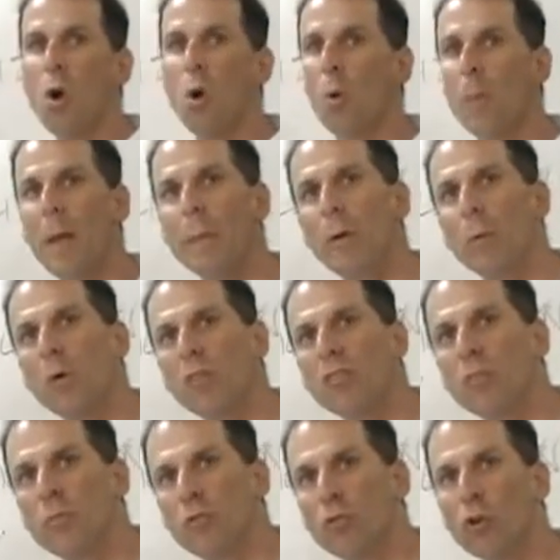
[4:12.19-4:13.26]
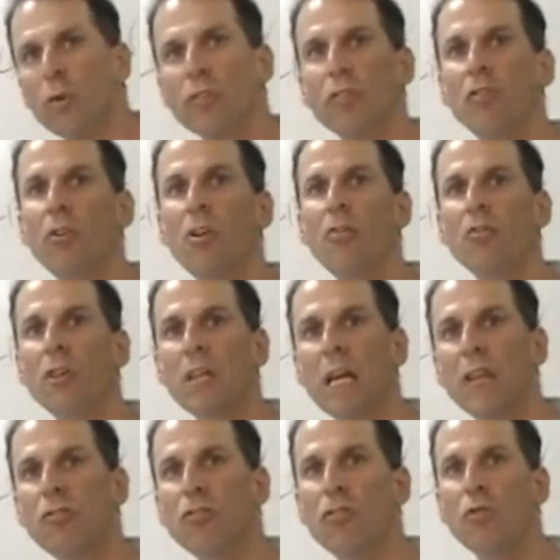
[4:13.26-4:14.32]
or maybe with some services that
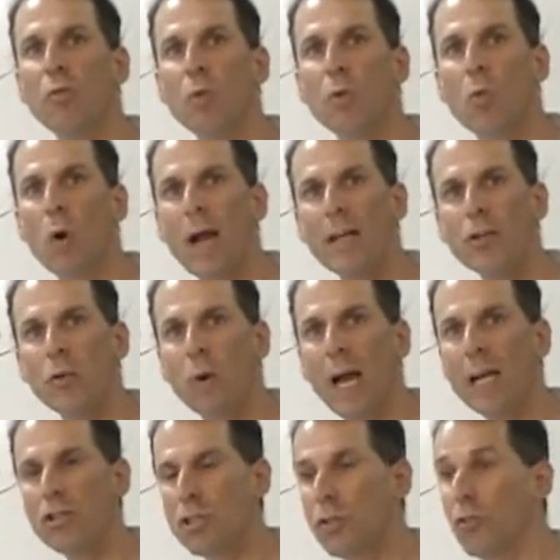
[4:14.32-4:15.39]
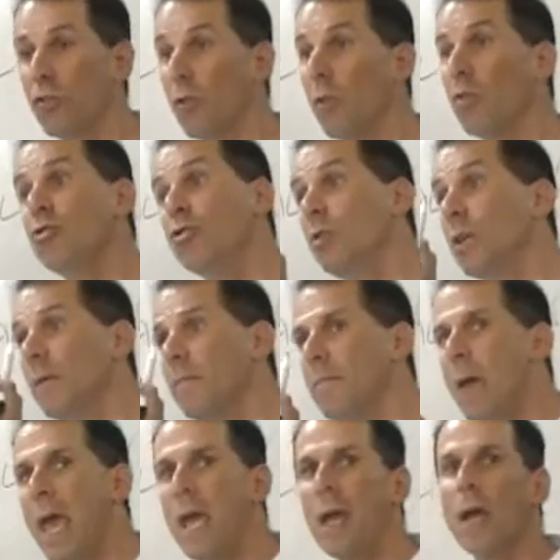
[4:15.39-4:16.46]
gets you in the right direction so that you can
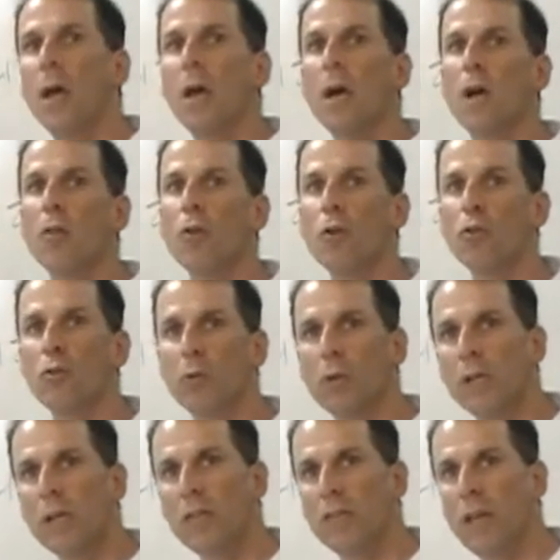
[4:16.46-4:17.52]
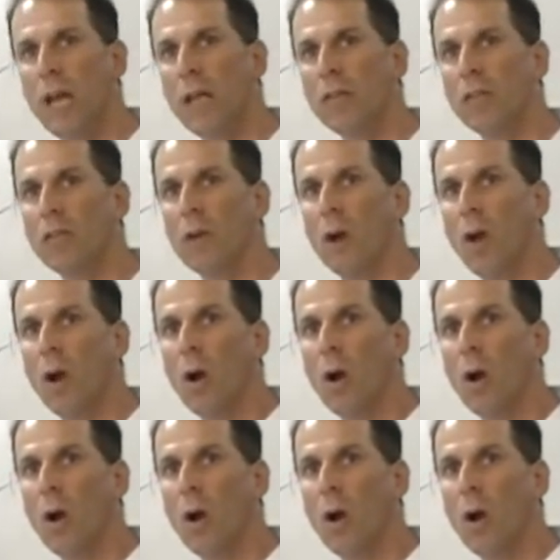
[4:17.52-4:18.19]
make those release dates?